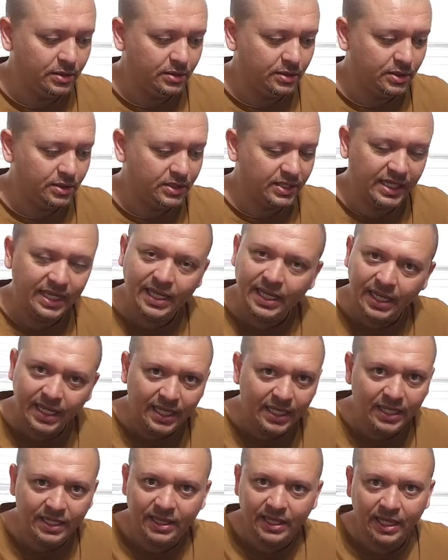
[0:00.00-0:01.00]
just
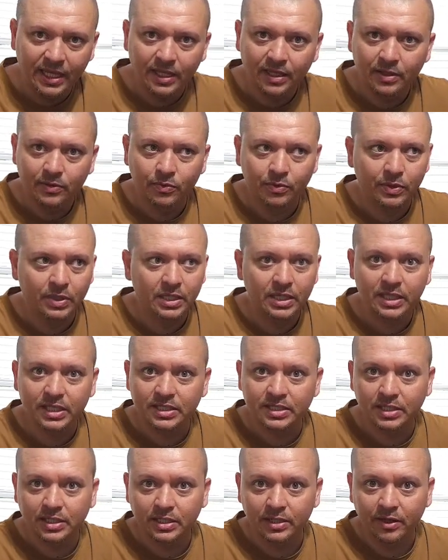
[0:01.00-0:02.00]
anything. Really,
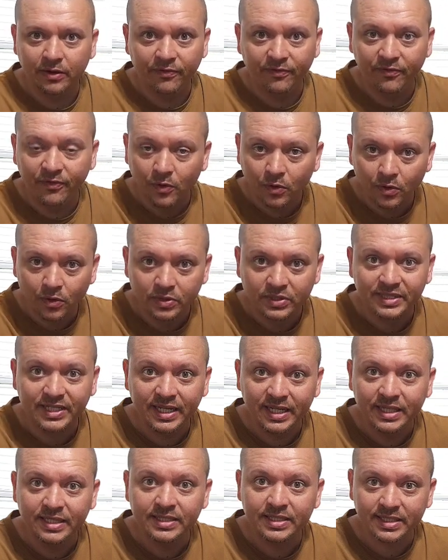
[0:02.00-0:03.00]
it's a full
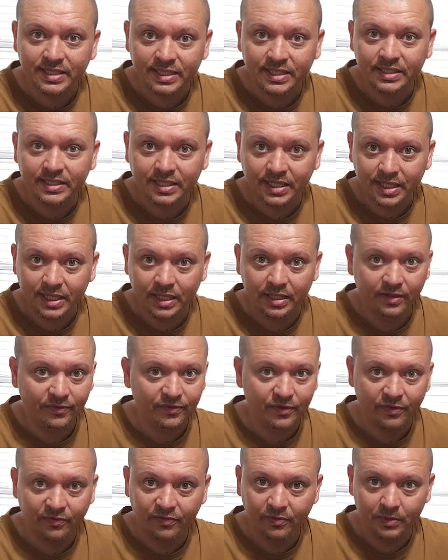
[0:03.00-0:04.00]
10 C's kit.
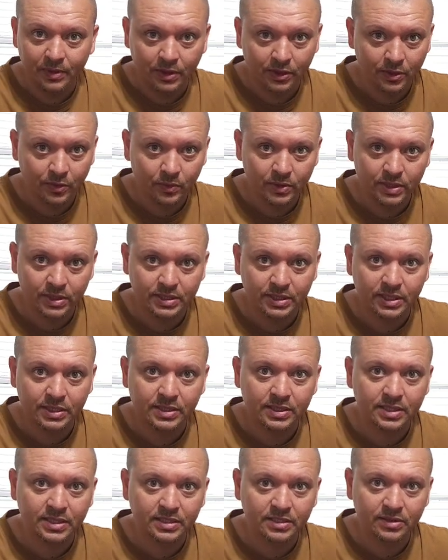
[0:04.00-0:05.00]
If you're familiar with the 10
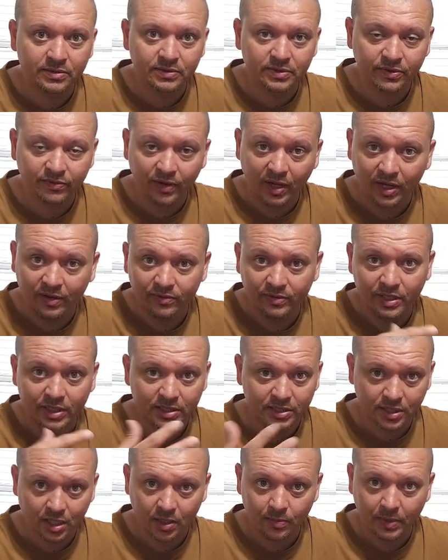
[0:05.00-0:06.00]
C's of Survival
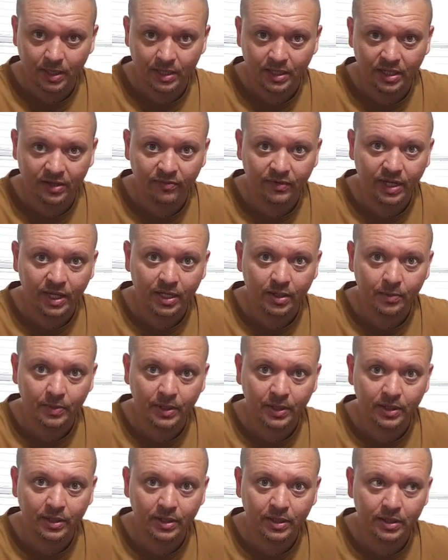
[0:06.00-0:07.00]
as taught by Dave
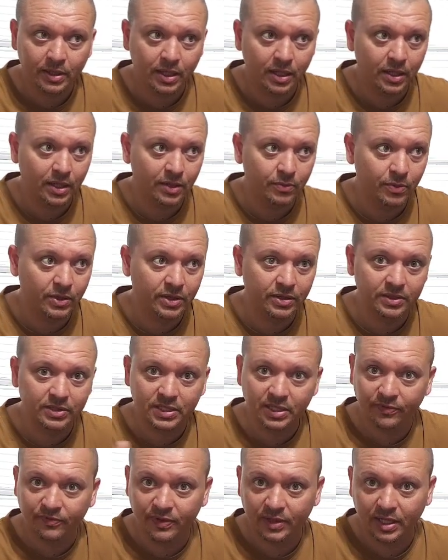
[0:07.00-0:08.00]
Canterbury with
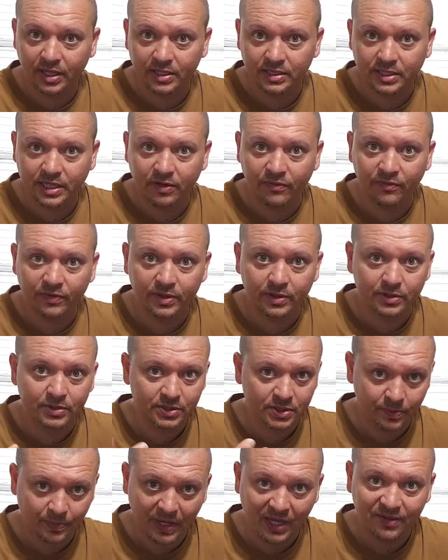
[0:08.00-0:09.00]
Self-Reliance
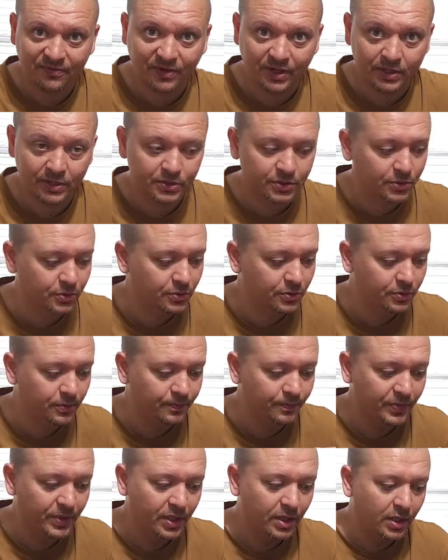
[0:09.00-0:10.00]
Outfitters, the Pathfinder
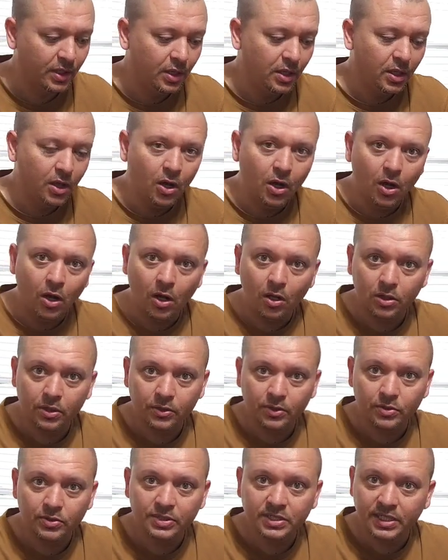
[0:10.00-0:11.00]
School, all of
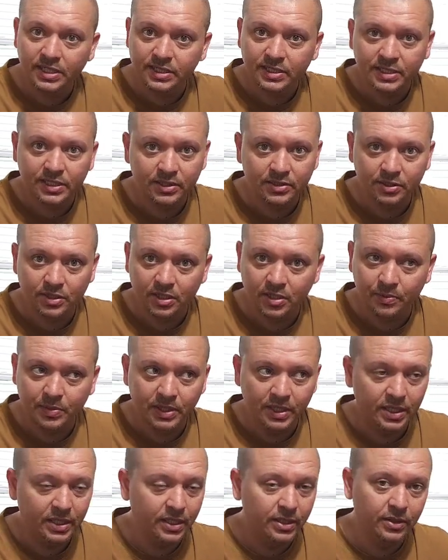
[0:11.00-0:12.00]
those 10 C's are going to
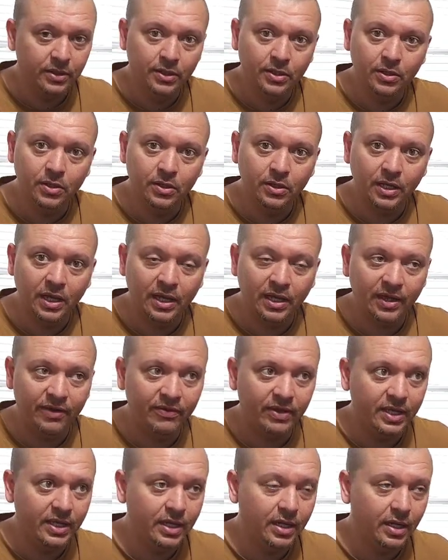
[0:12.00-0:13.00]
be in here. You know, I have
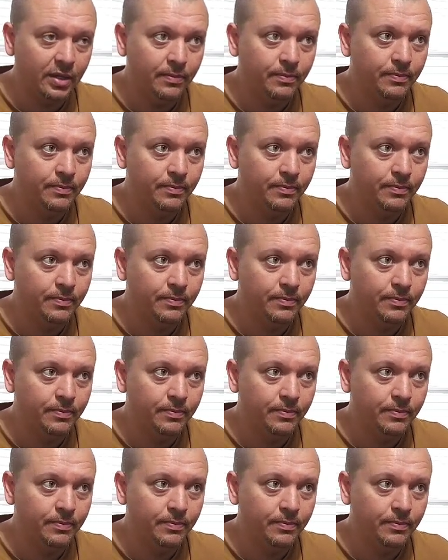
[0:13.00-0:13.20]
a